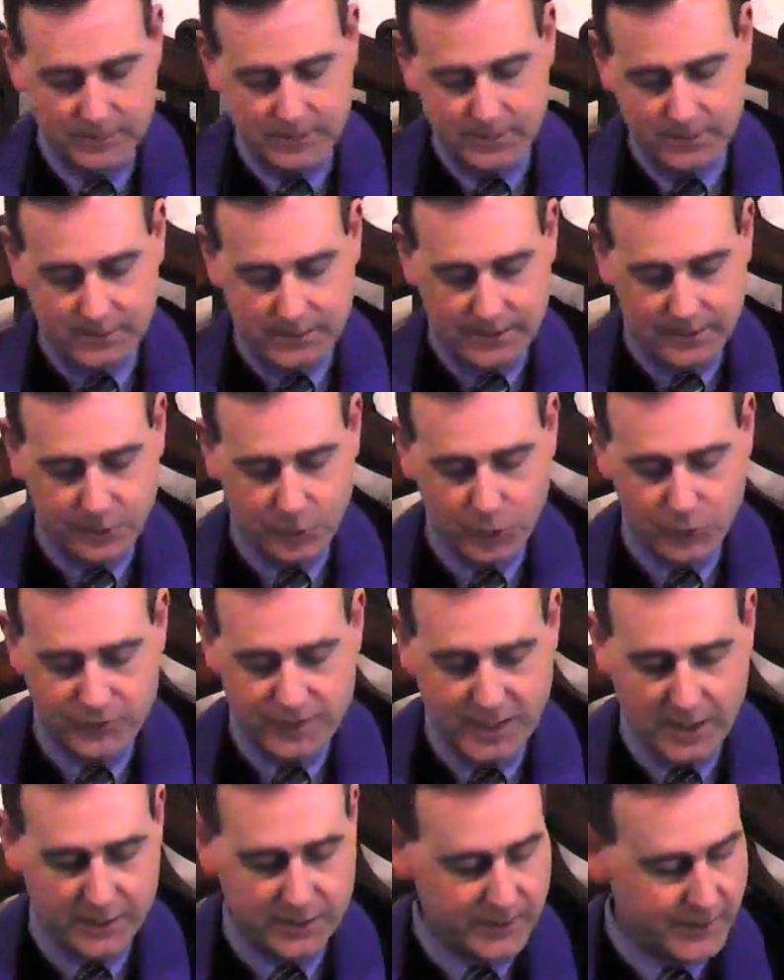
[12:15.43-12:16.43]
It turns
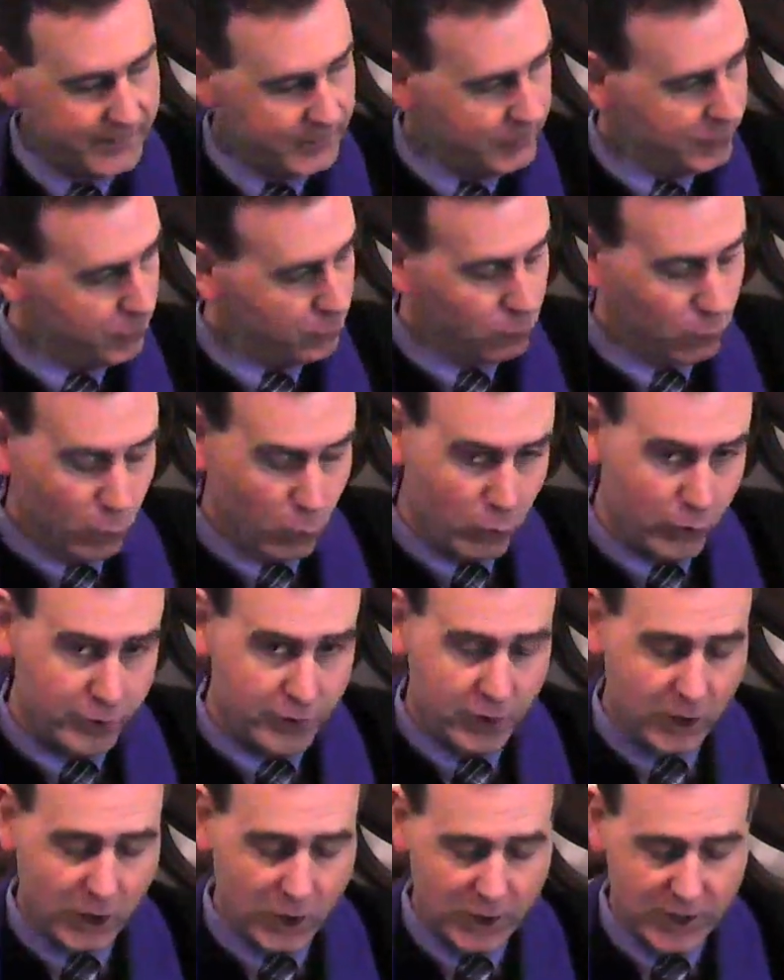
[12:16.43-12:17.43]
out that the little
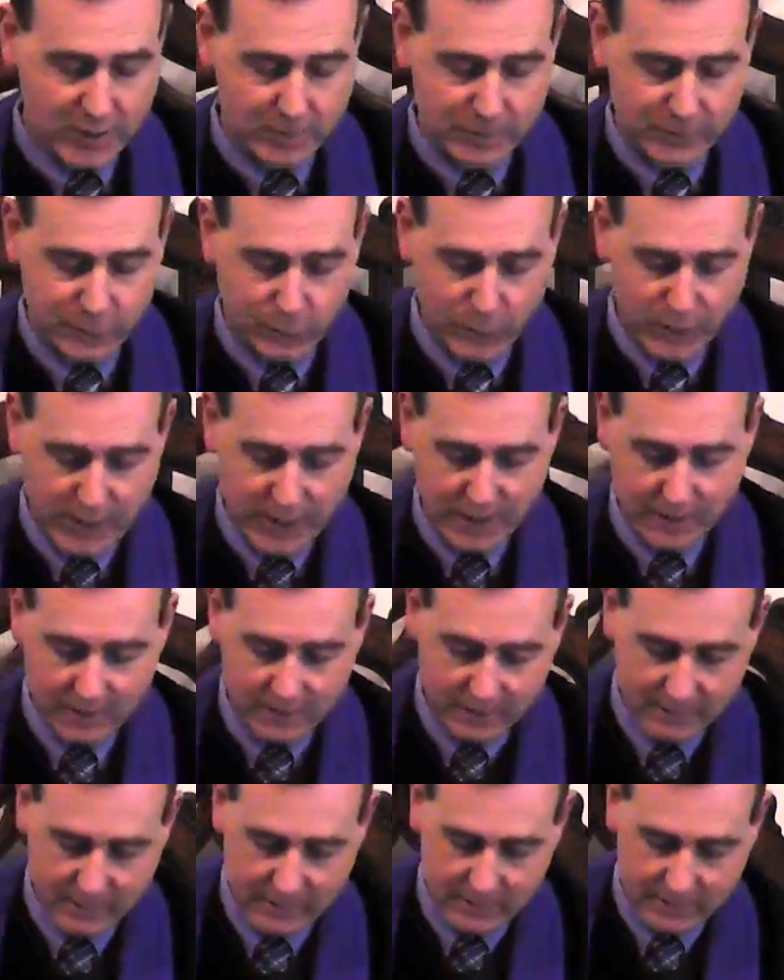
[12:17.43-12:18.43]
courtyard in
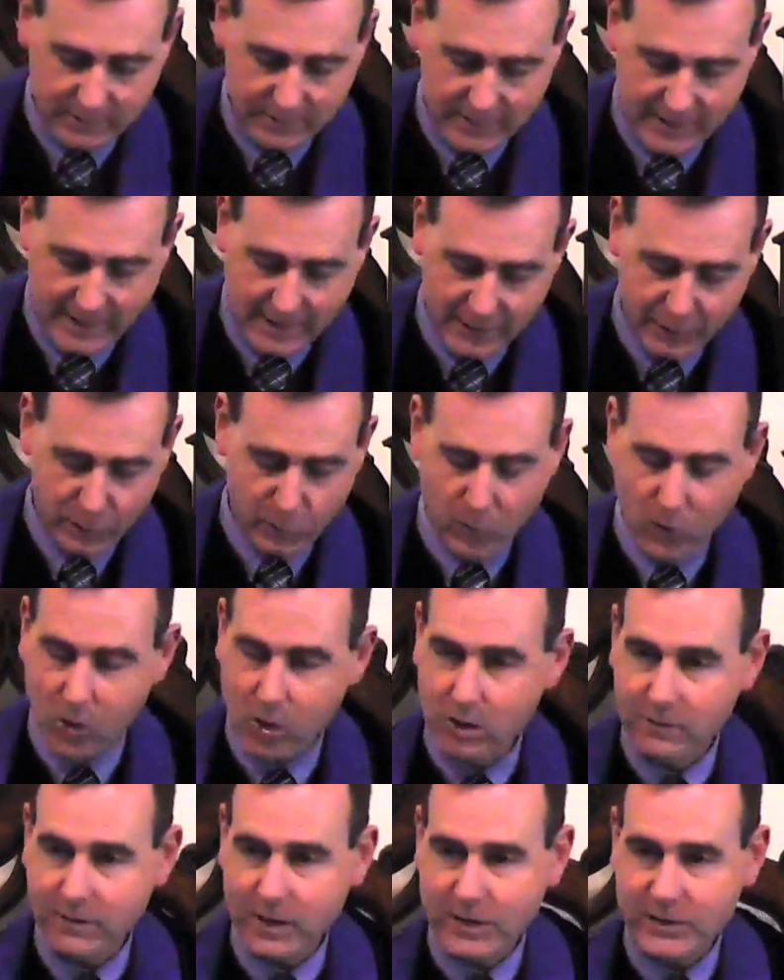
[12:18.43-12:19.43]
between the outer
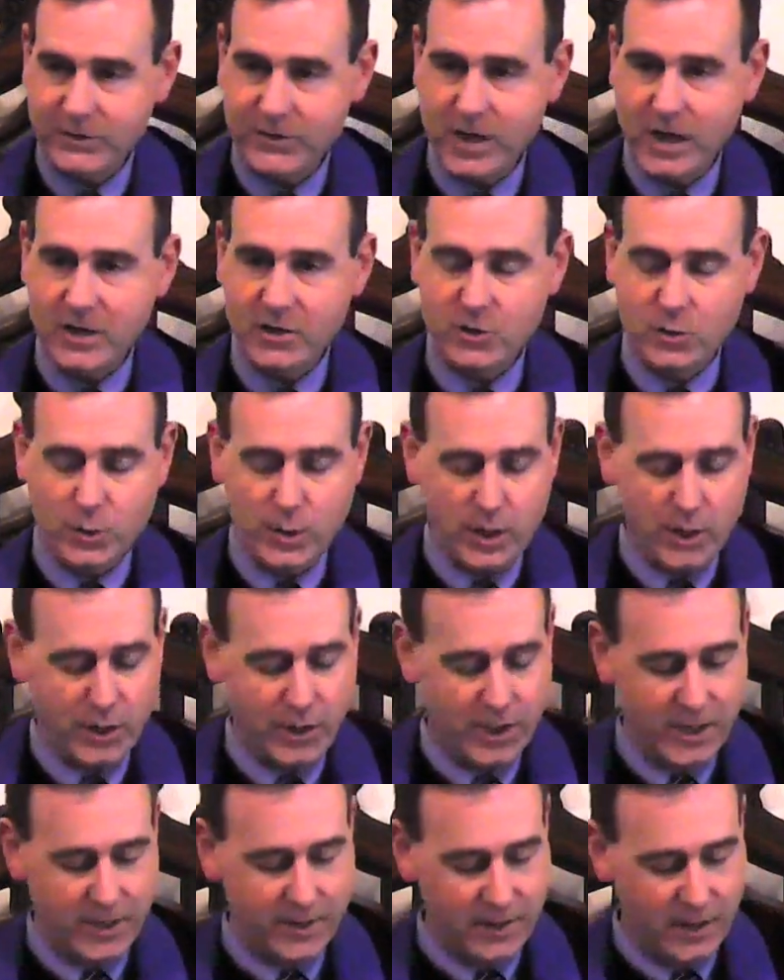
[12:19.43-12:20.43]
wall of our
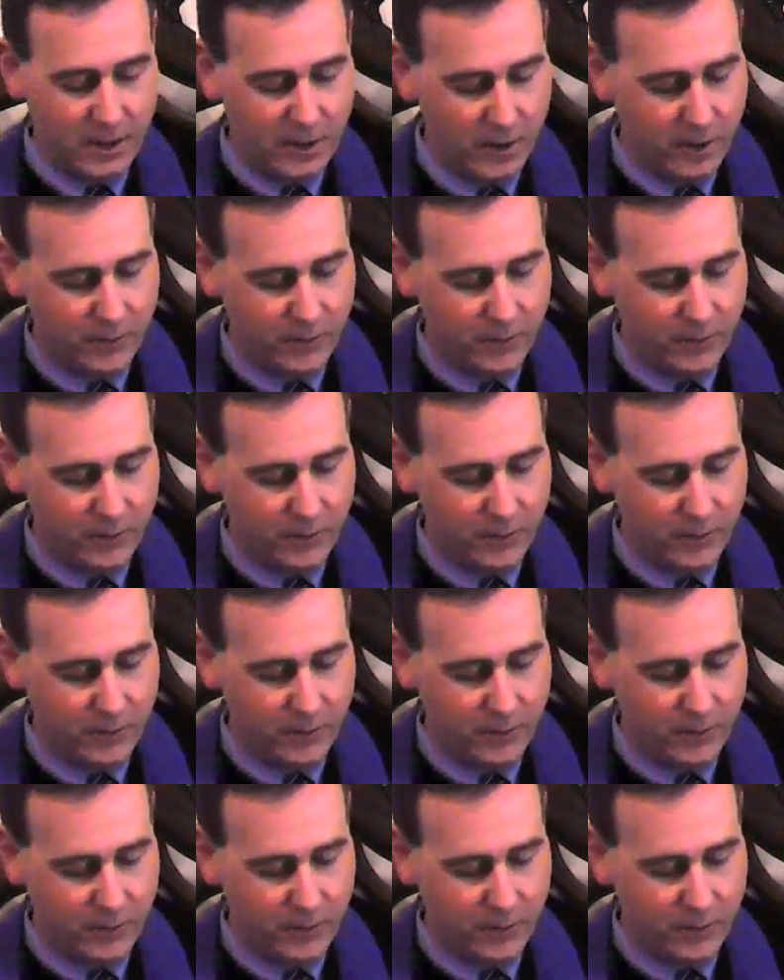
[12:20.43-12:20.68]
sanctuary and our